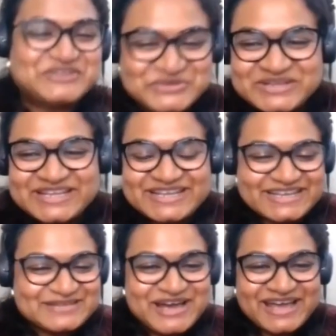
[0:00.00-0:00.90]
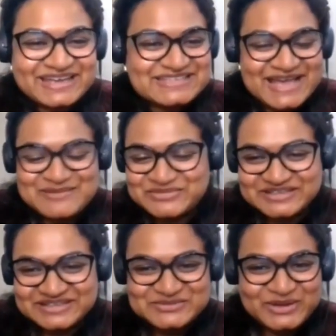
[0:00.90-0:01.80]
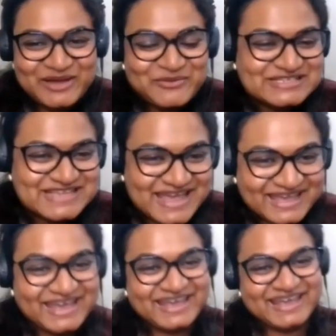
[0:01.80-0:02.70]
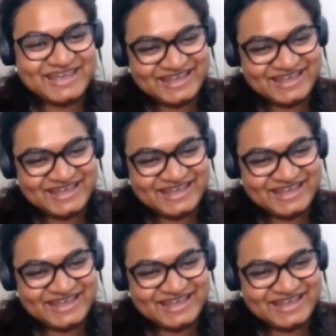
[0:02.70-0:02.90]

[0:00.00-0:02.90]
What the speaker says: Truly leading by example is what I would say.